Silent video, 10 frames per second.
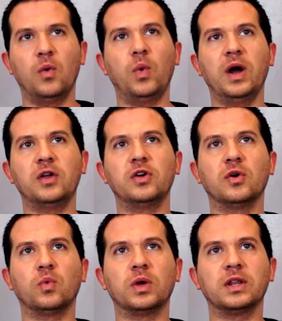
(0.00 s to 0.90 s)
where
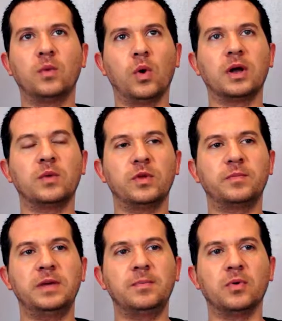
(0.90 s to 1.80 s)
you're really working
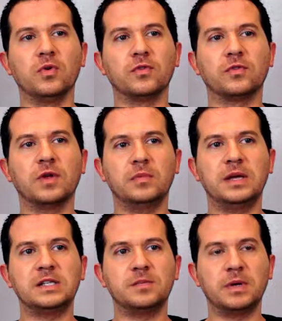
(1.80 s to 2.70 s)
with people's
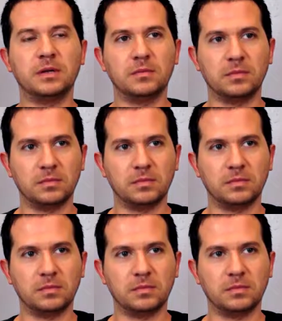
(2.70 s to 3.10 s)
intimate